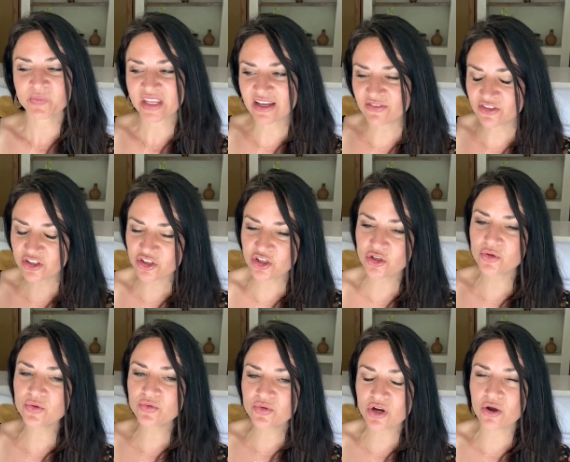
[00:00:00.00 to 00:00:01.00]
If
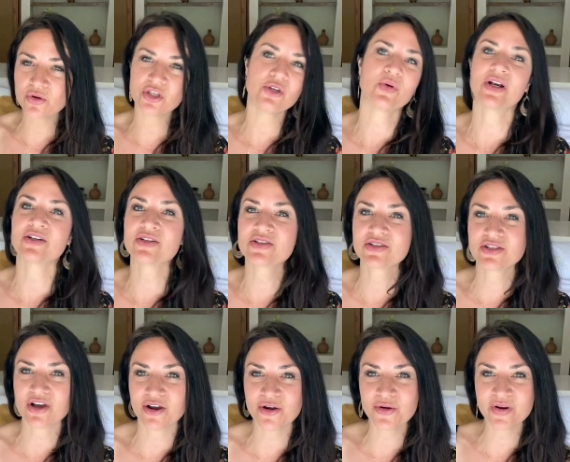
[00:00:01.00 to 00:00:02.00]
you know you are
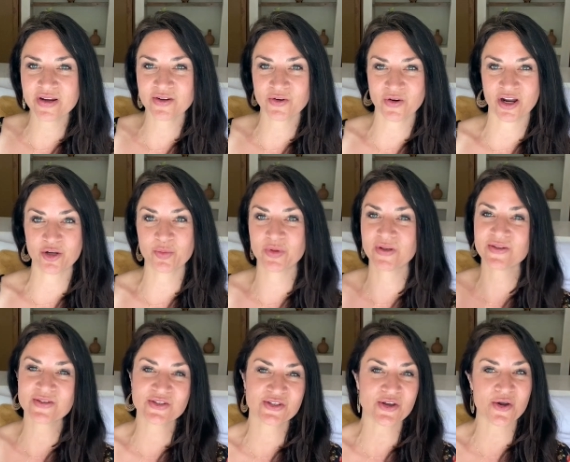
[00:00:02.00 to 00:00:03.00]
so incredible,
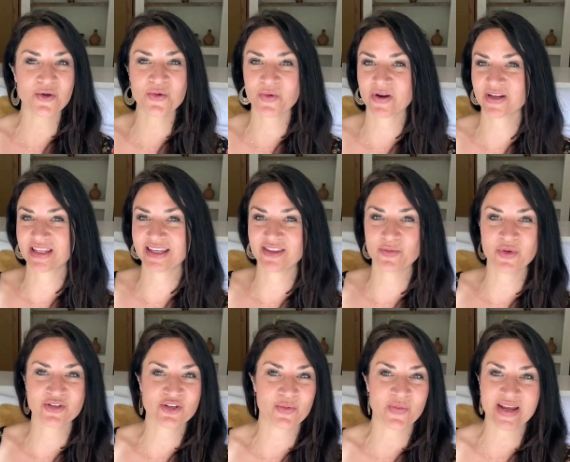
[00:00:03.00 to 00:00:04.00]
so worthy, the
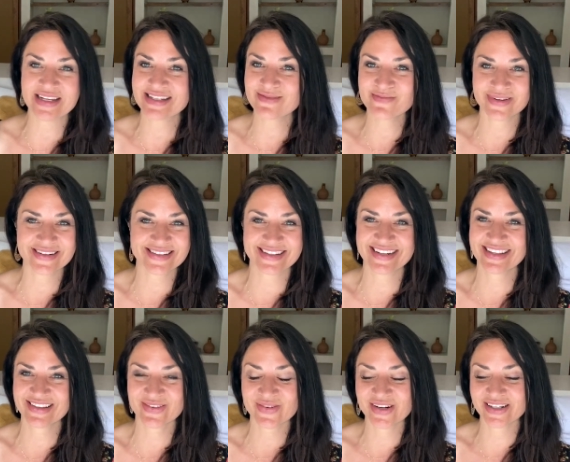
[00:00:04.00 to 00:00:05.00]
most amazing person in
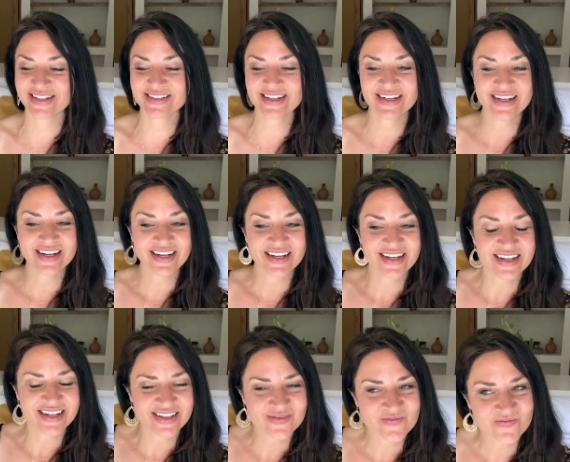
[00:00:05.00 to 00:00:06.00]
the world,
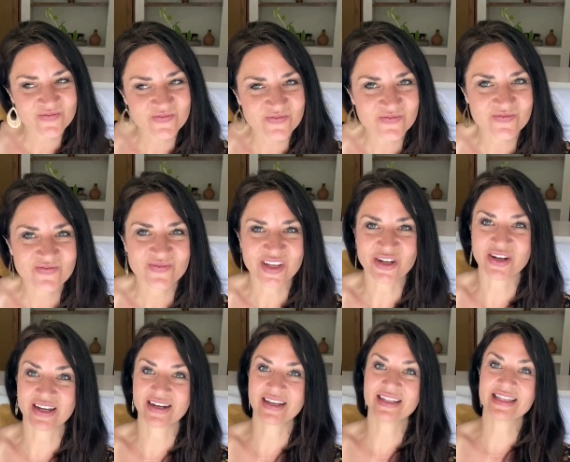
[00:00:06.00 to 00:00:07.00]
you're
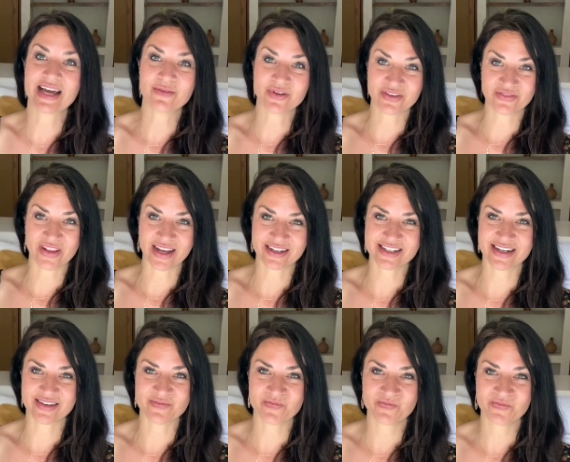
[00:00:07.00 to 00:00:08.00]
going to get that
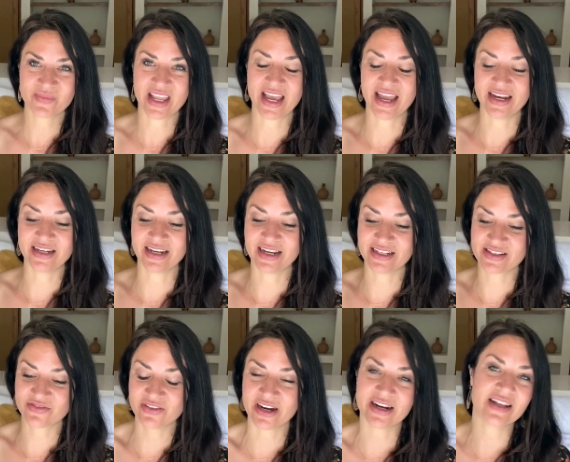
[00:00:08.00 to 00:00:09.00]
reflection. And it's
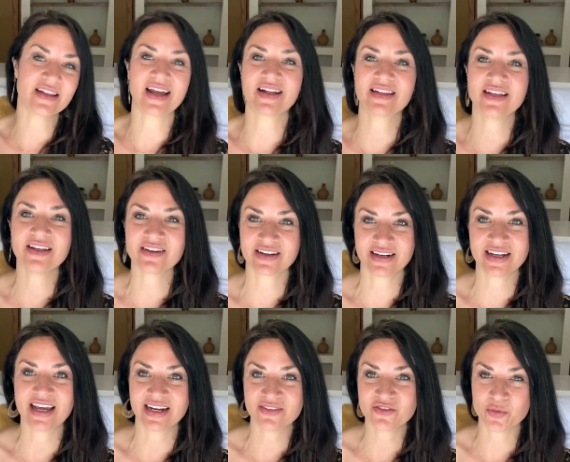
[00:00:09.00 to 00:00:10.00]
very likely you're going to
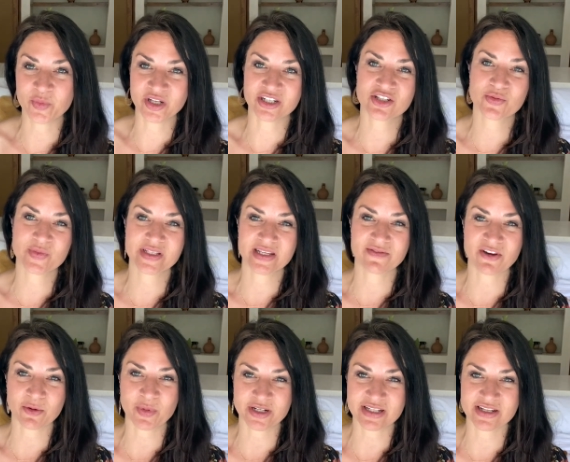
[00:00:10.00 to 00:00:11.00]
get it from your specific
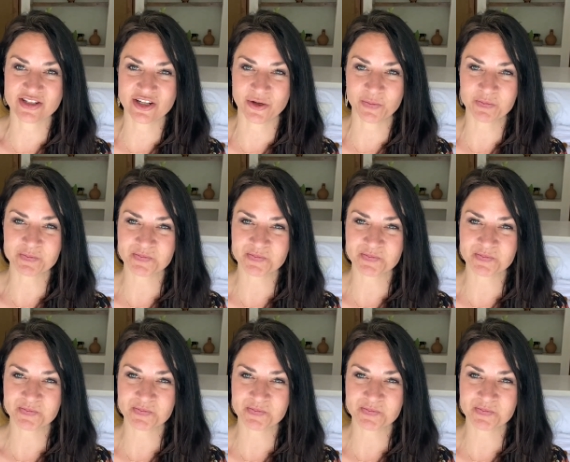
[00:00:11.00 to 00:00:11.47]
person too.